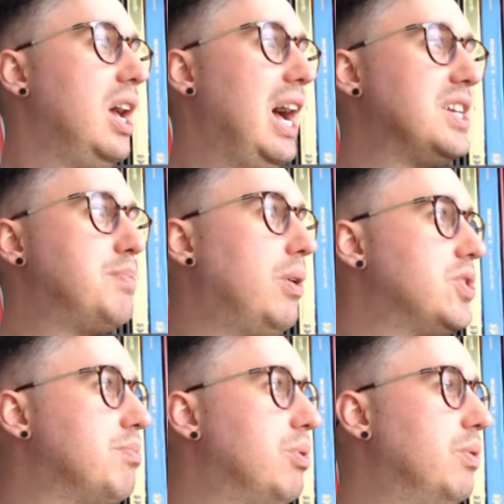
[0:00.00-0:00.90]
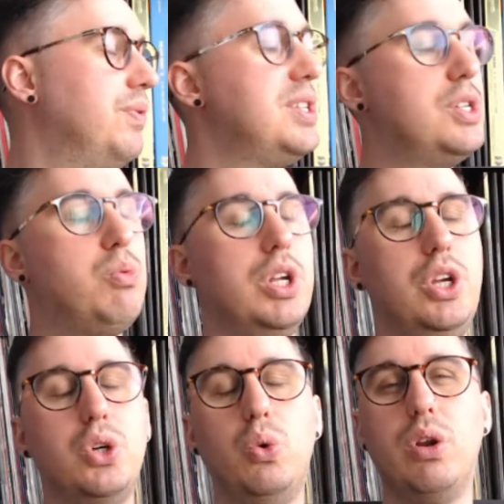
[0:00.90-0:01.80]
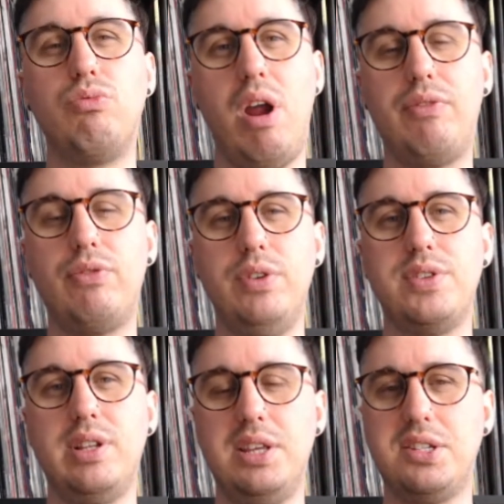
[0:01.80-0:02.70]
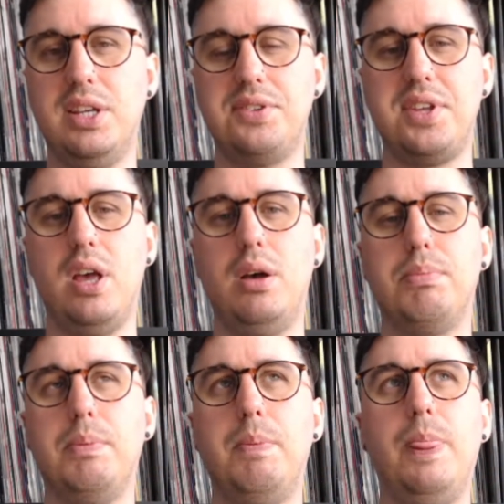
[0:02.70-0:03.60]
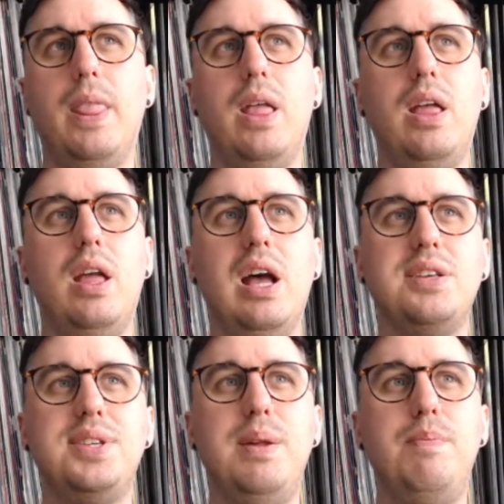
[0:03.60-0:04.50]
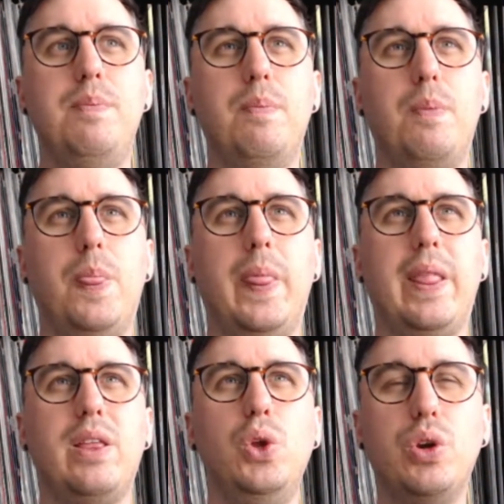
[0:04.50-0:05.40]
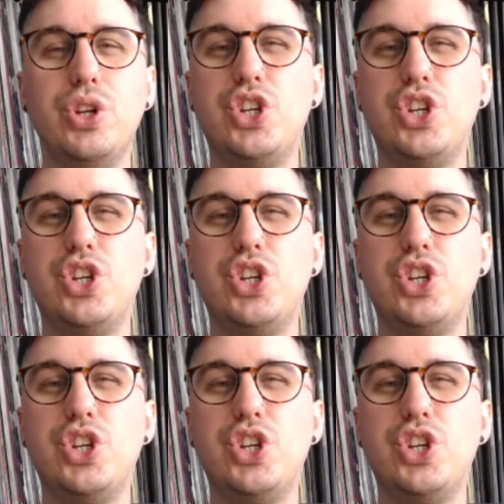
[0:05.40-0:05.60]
as possible. This is what you call a reference listening setup. As in, you can